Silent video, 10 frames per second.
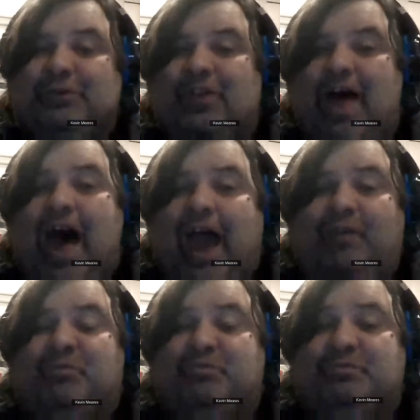burned
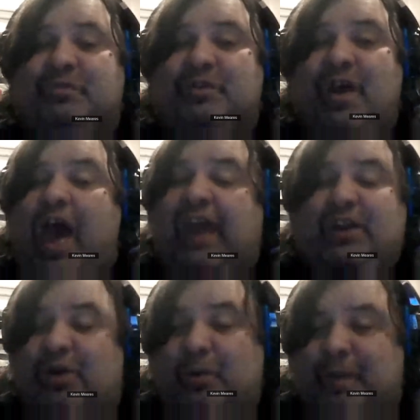alive.
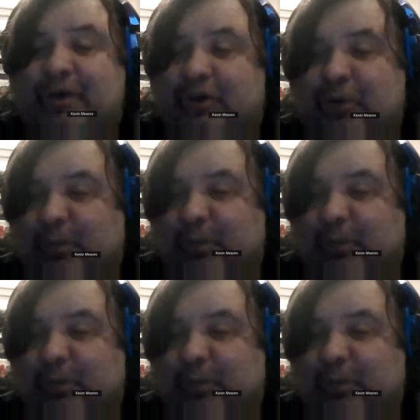I don't know about